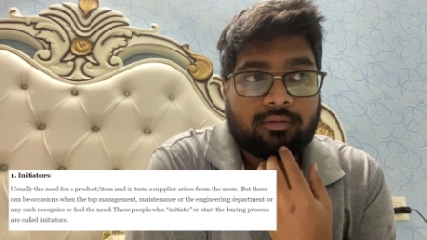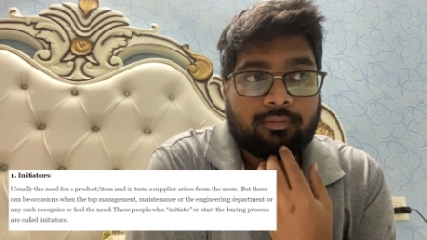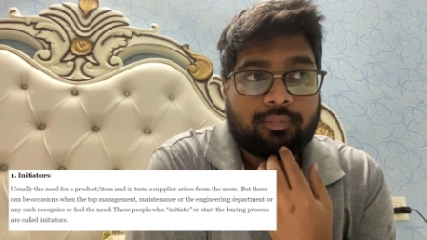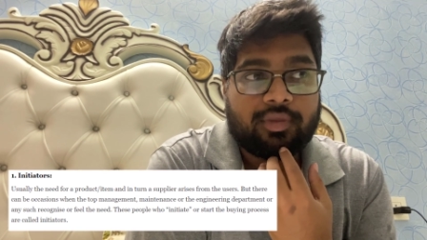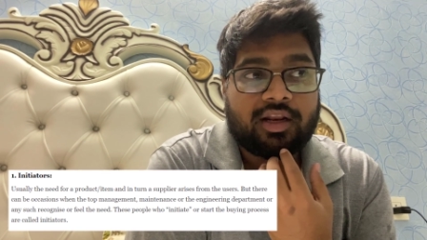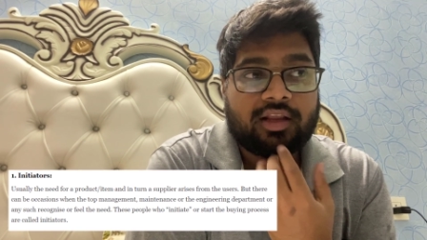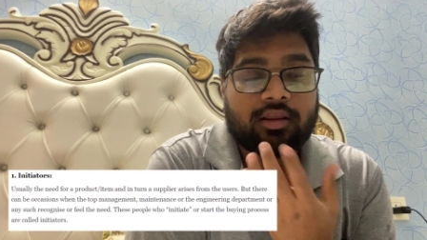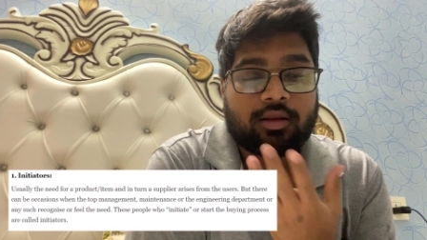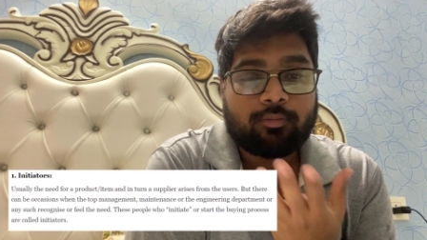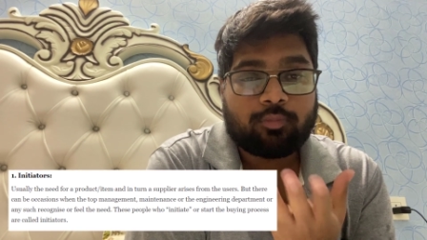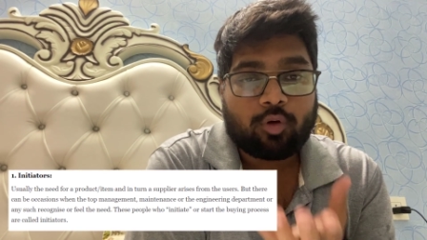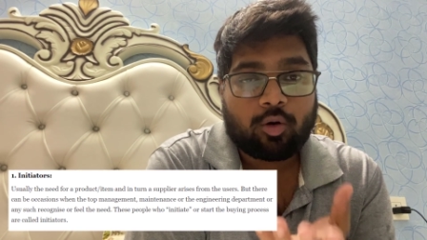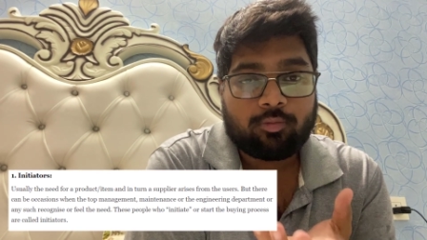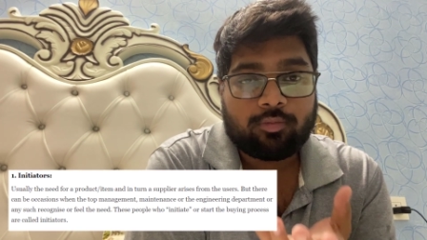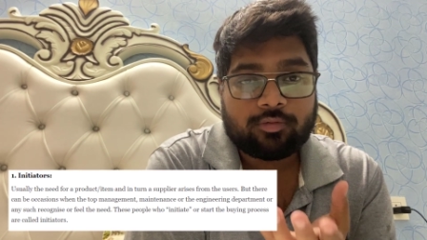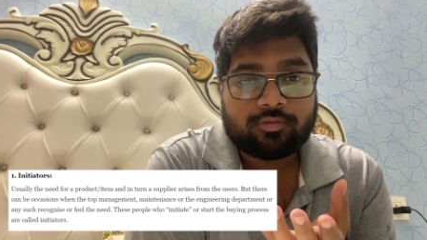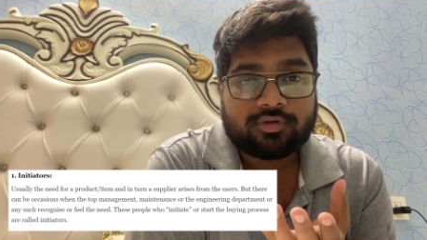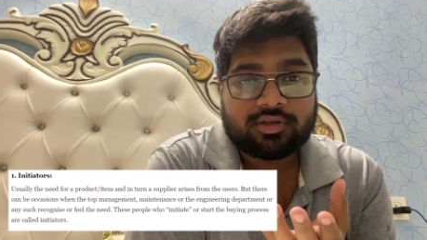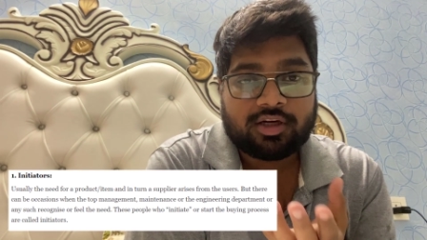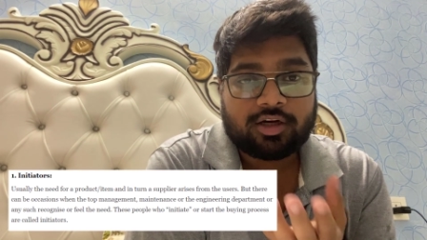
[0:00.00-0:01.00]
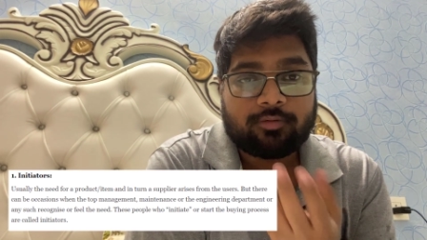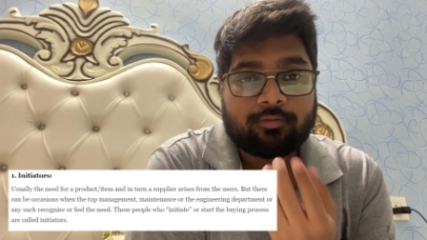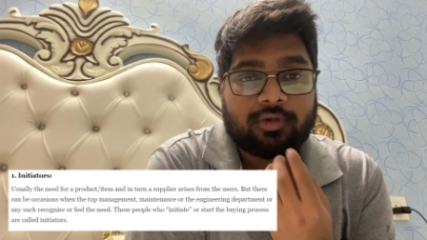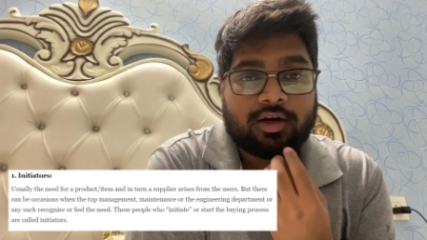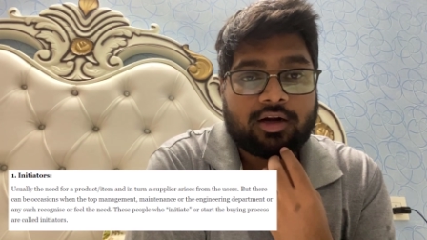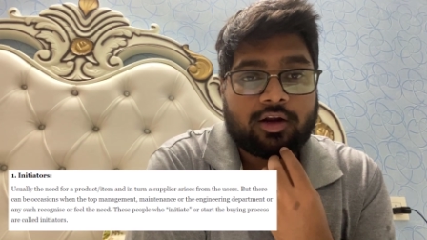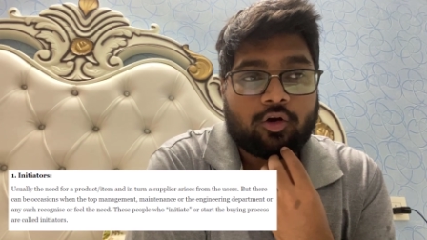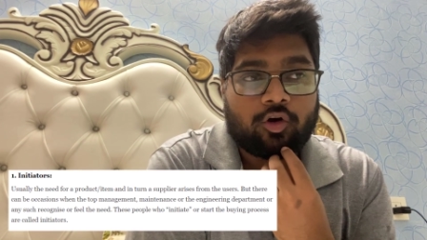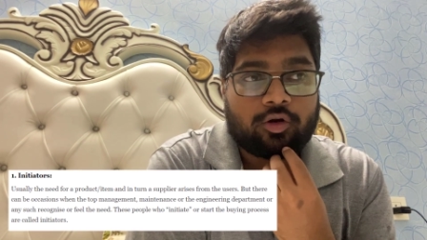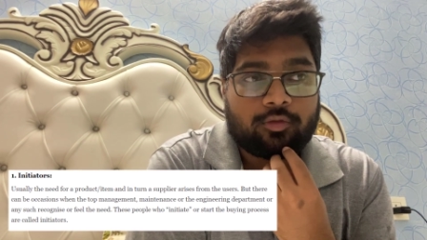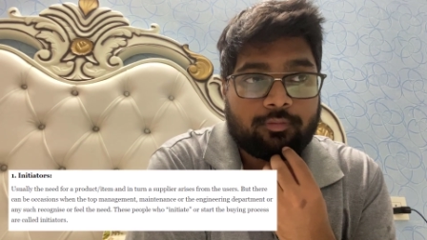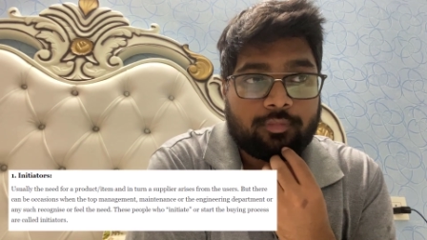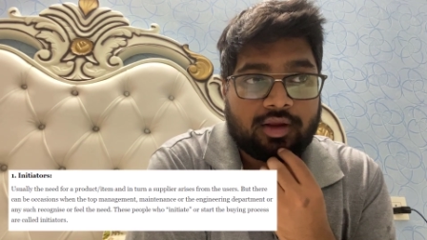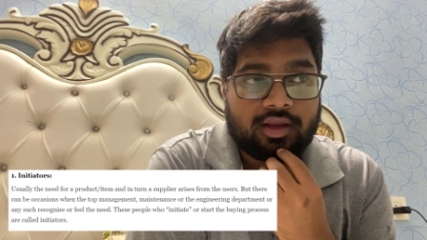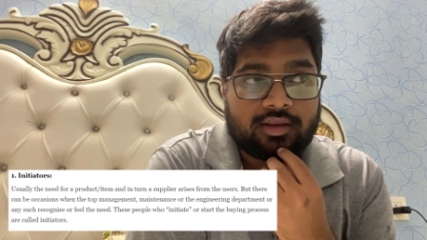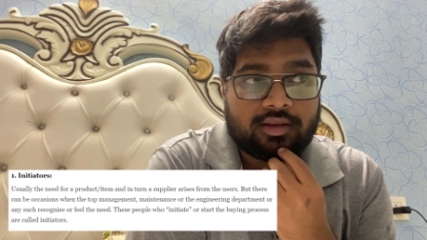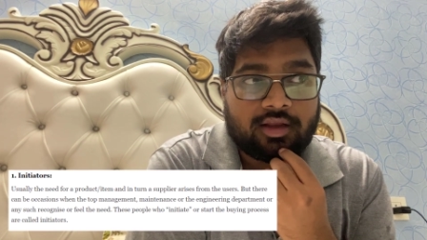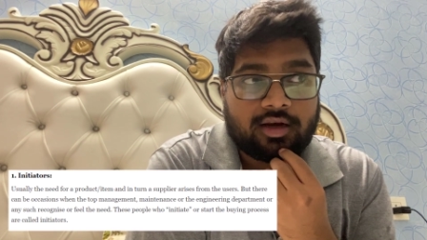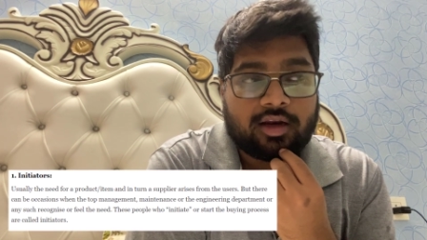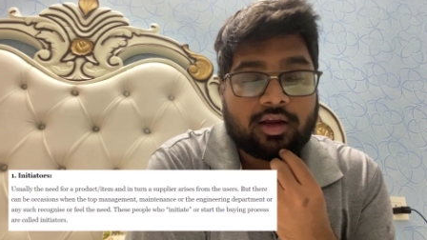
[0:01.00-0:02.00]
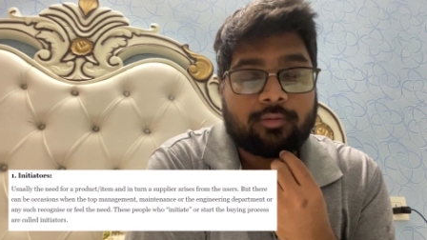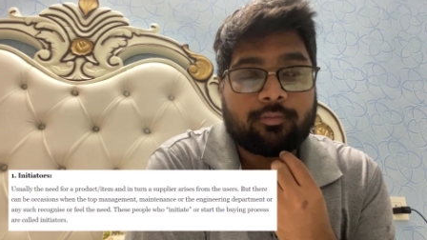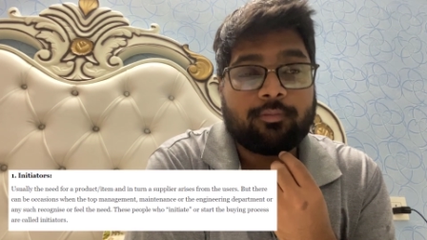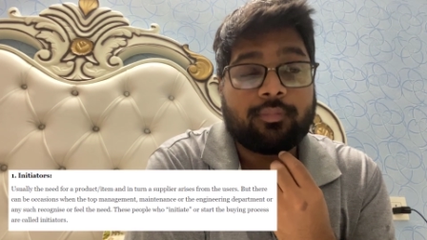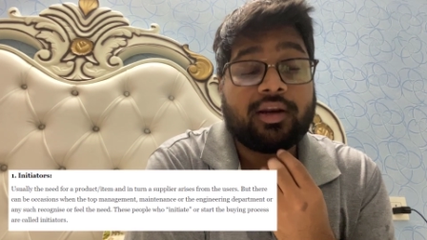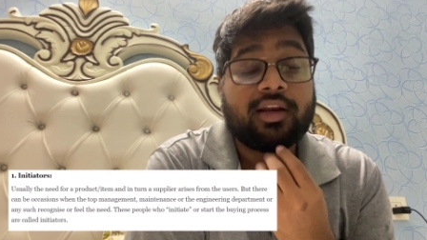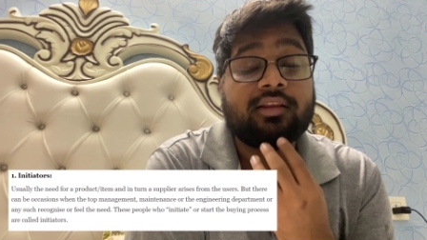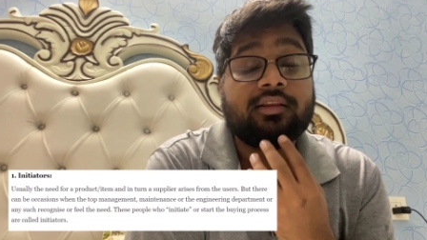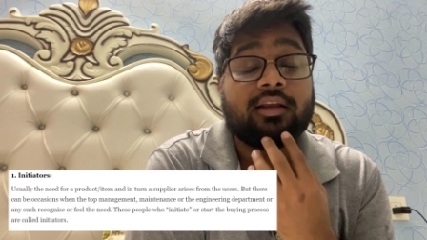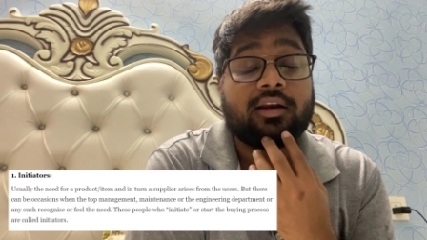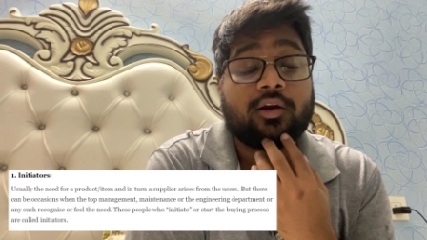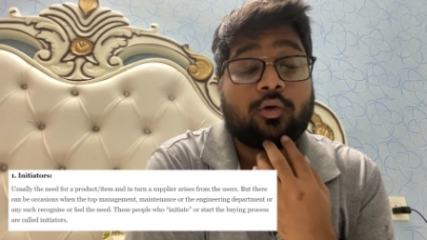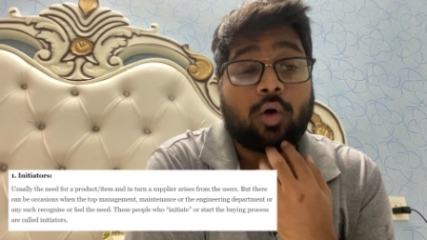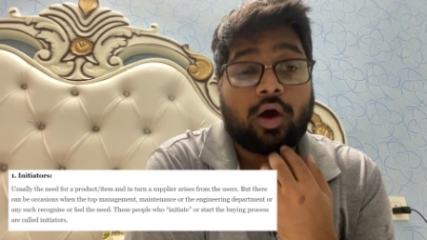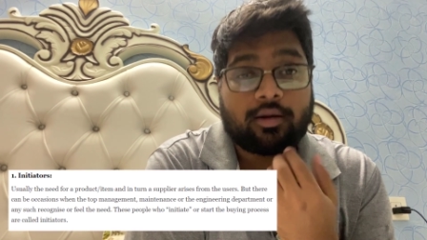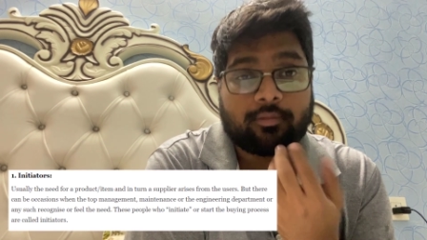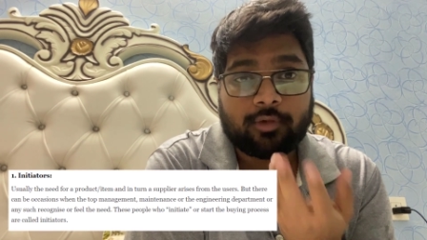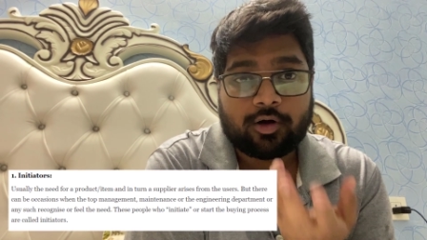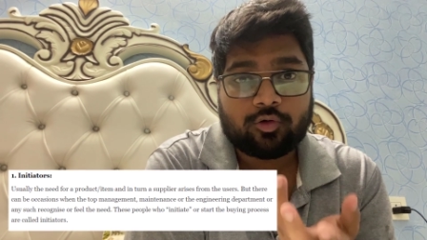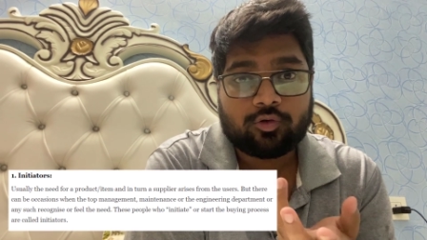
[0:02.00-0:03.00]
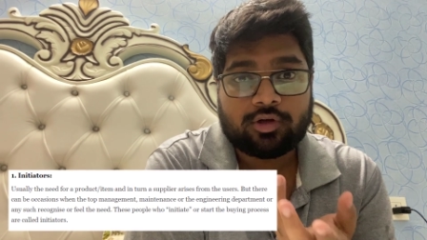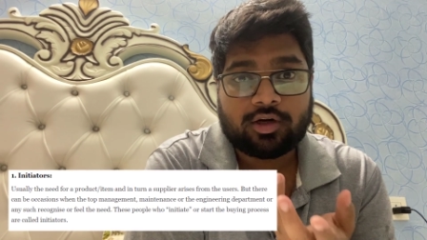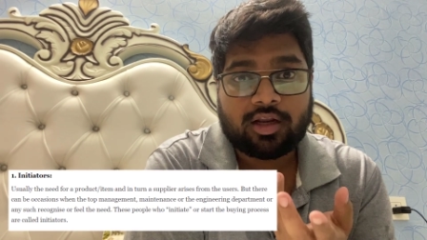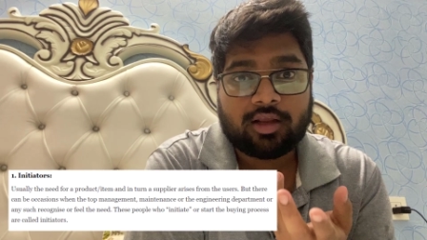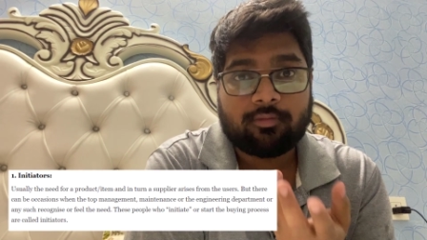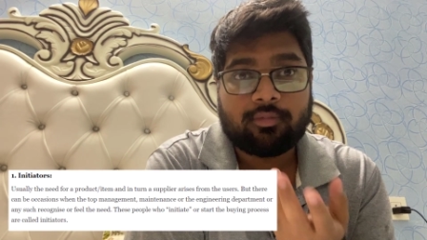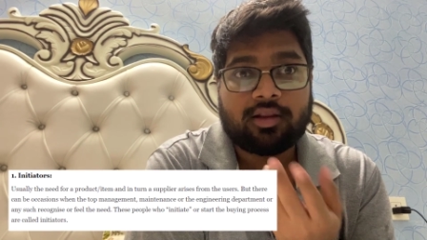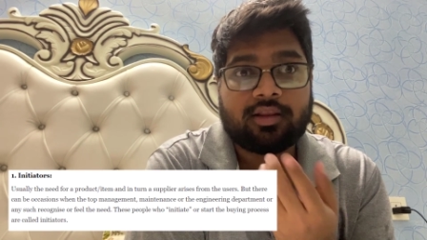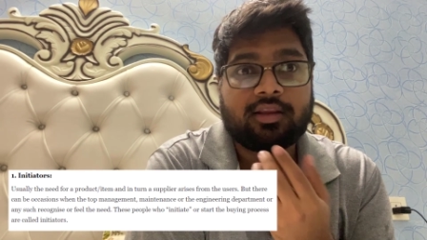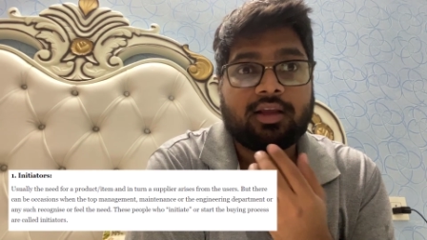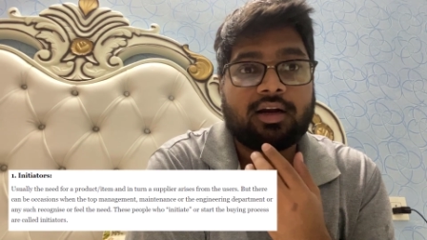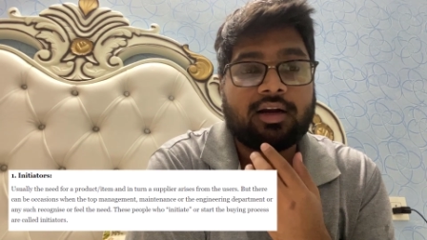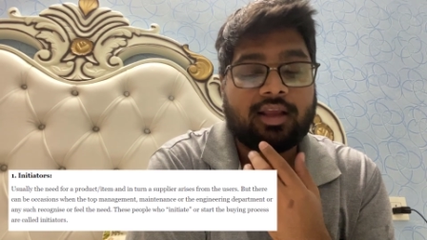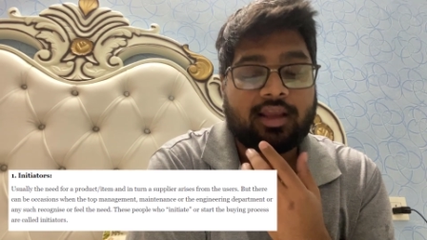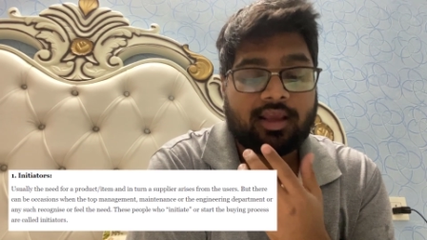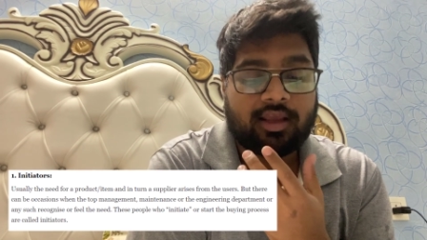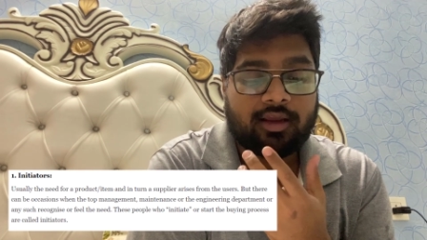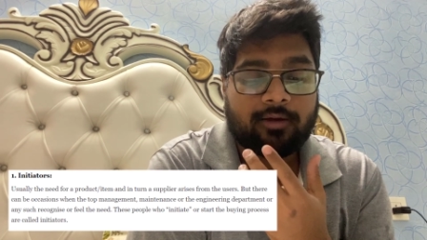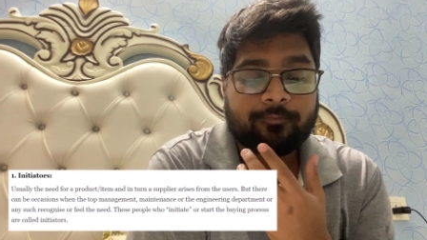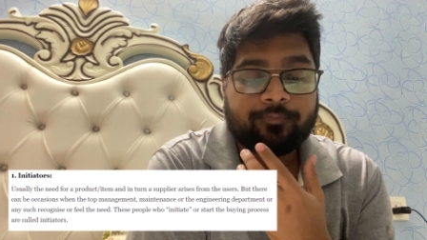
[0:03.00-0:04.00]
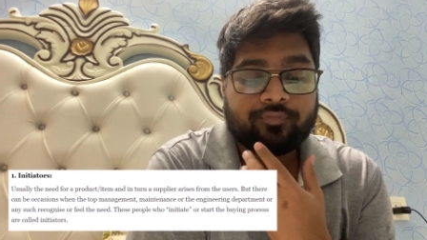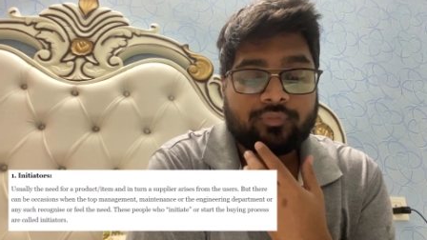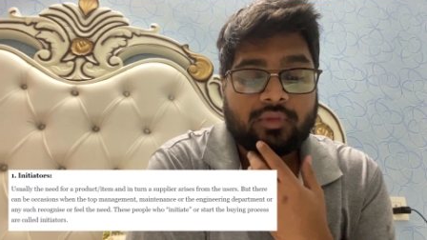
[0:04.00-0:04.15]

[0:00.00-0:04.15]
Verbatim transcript: bring the problem statement or bring the bring the requirement to the table that hey,